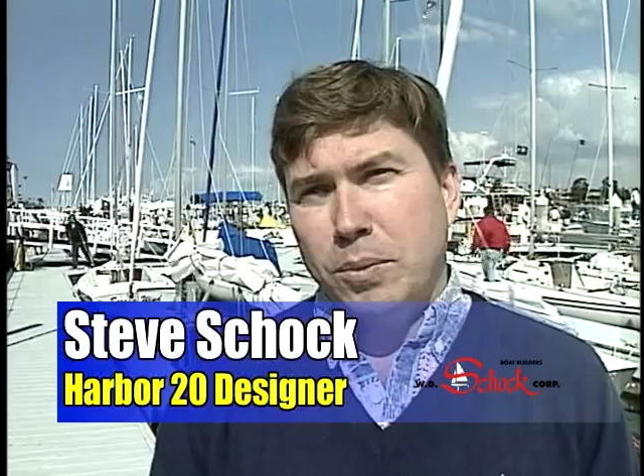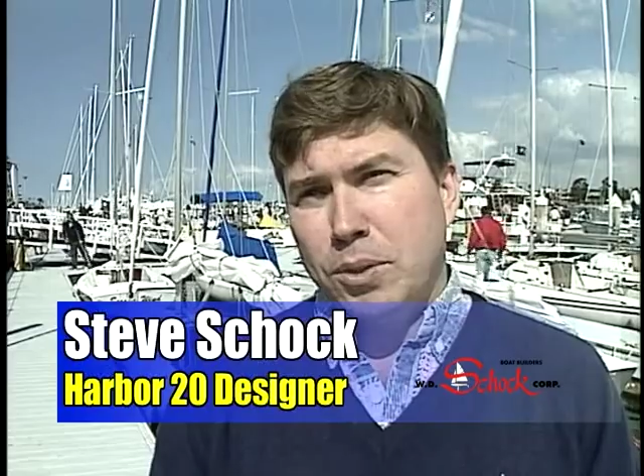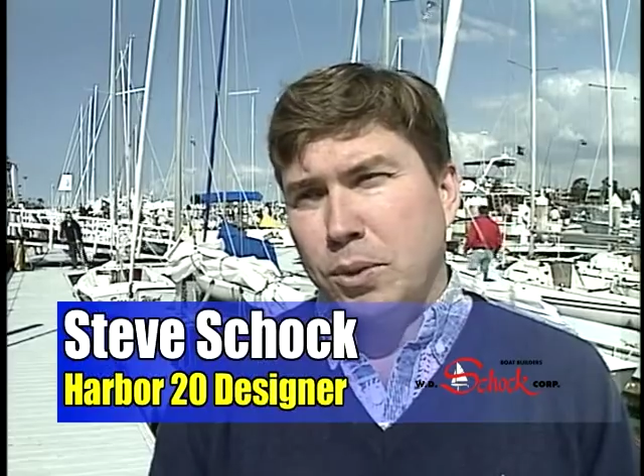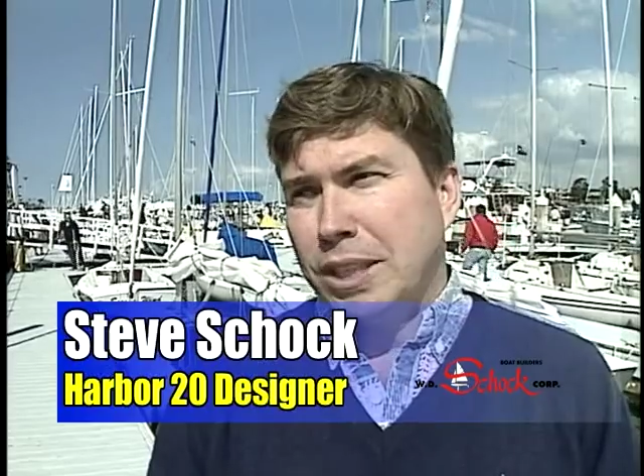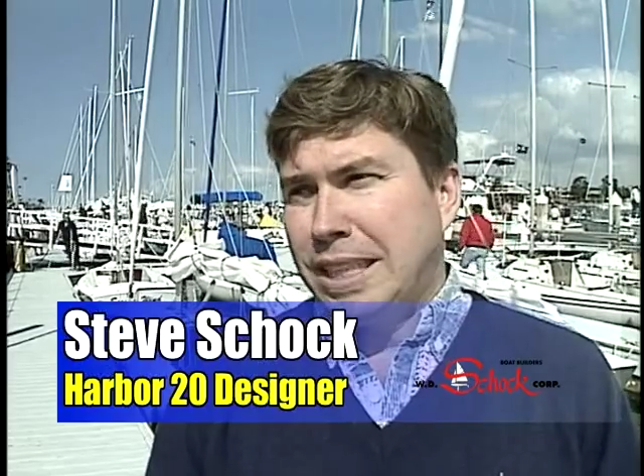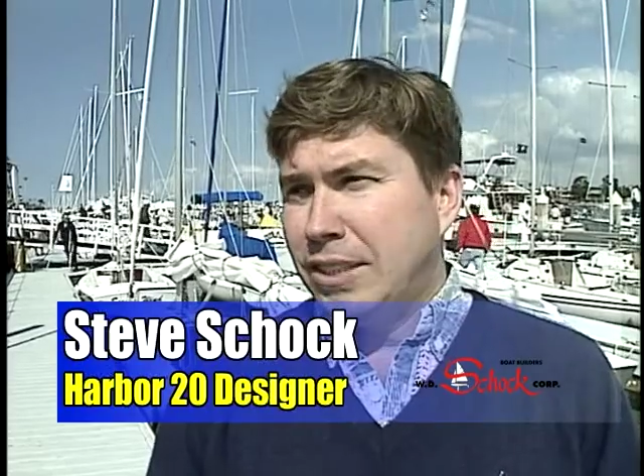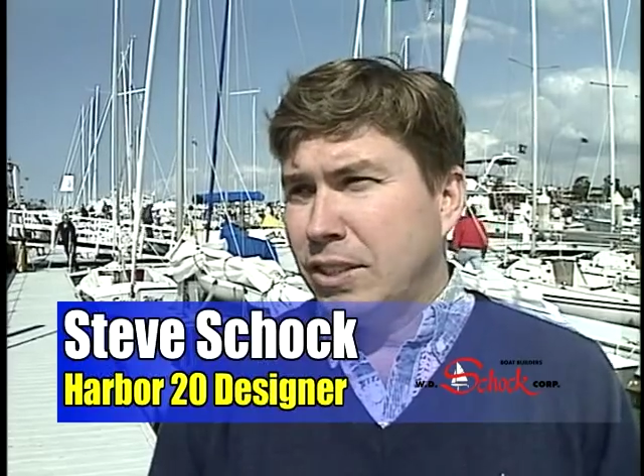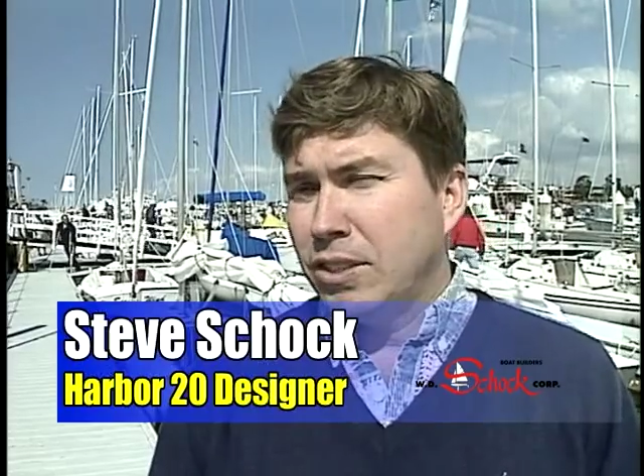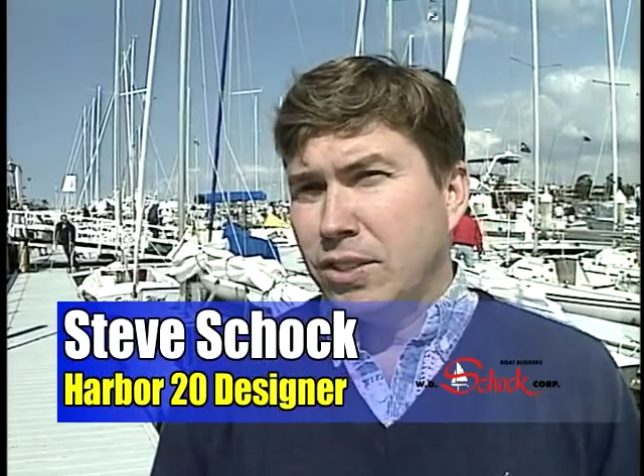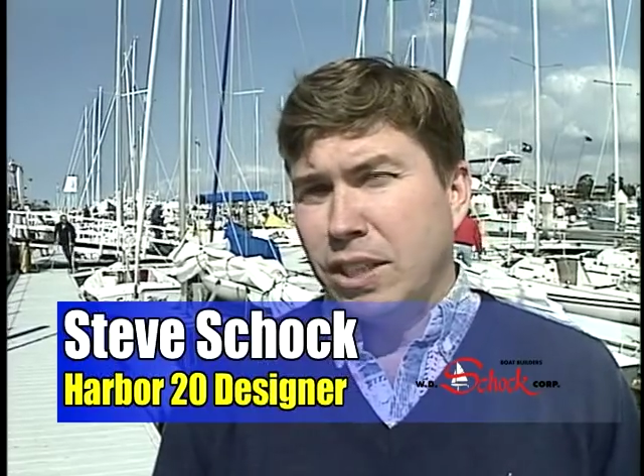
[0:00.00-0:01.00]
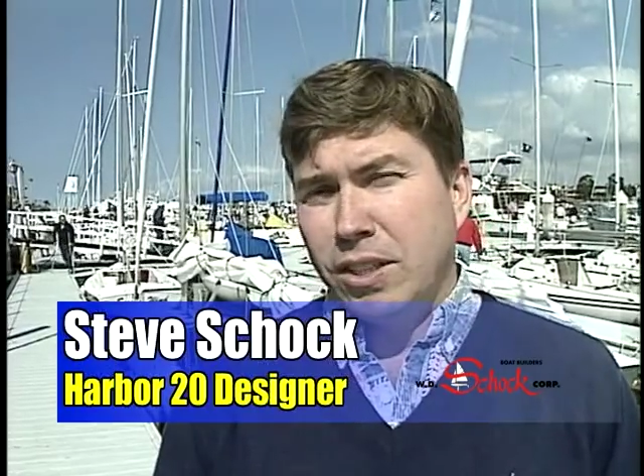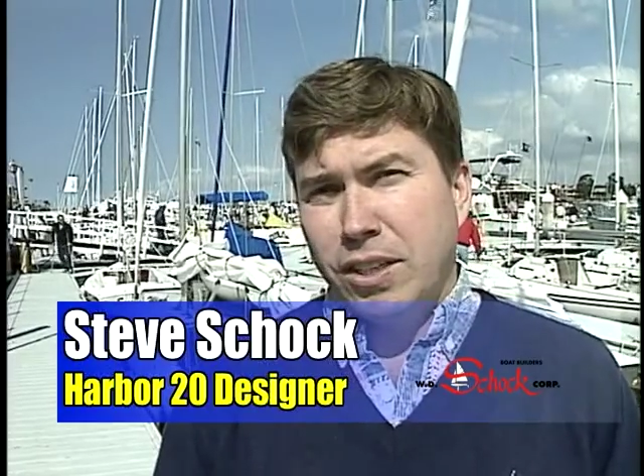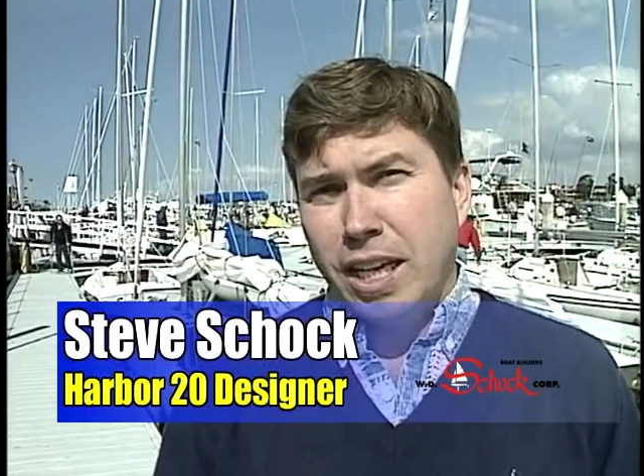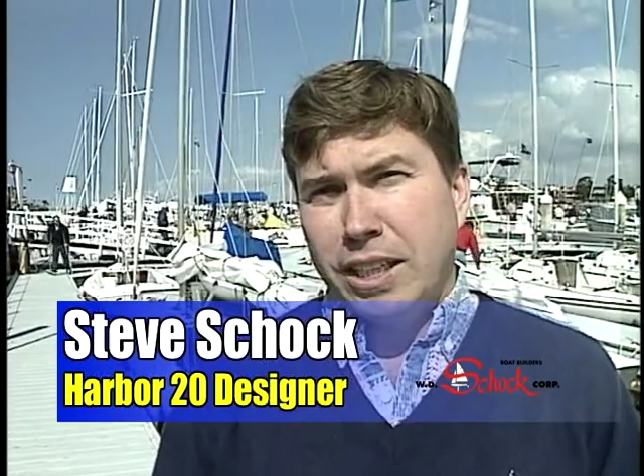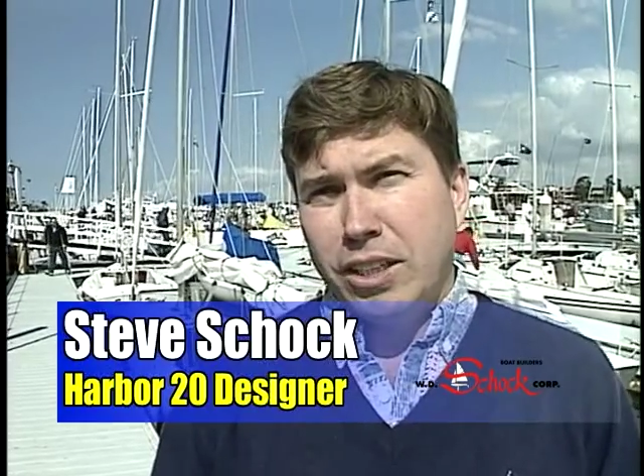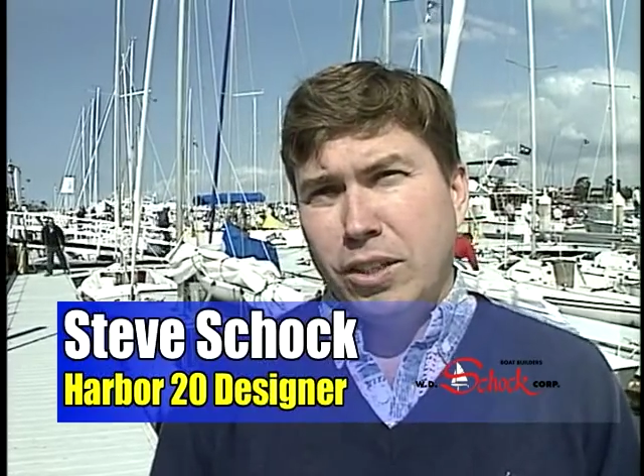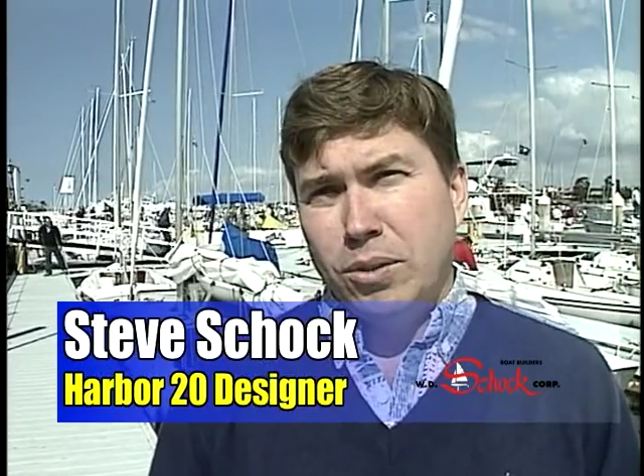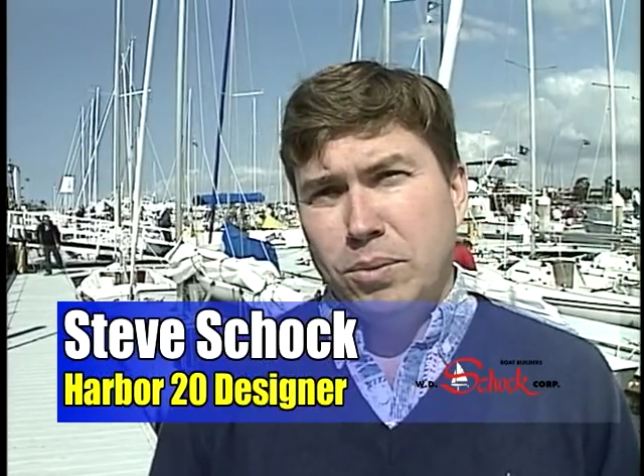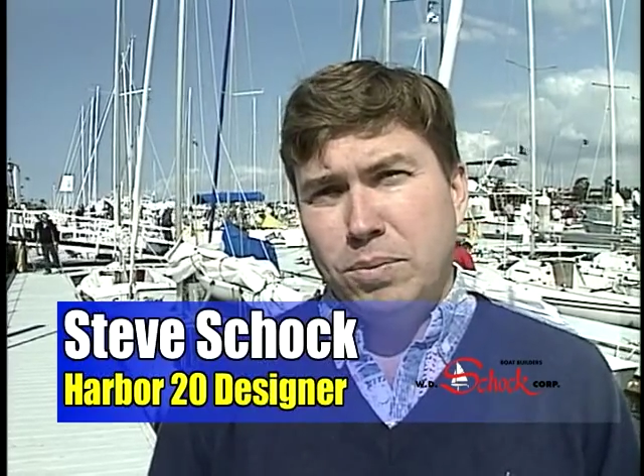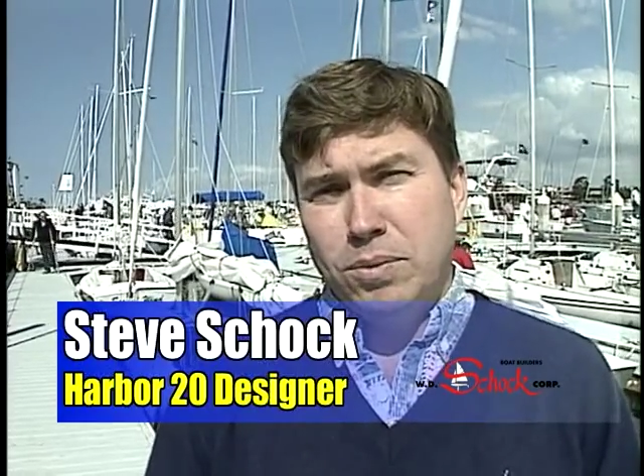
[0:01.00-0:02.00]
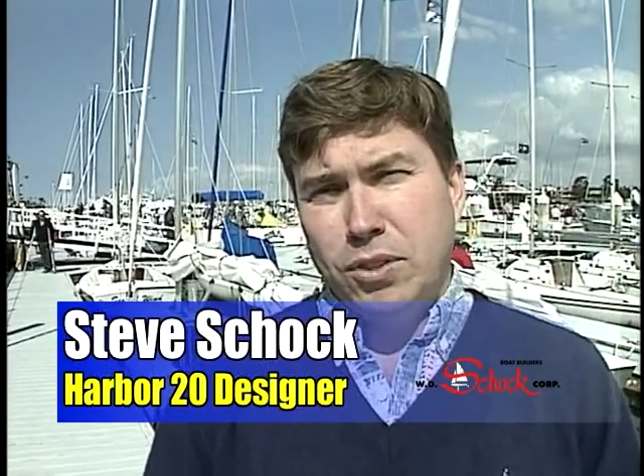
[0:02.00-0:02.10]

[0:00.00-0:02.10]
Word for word: that was really easy to sail, that I could go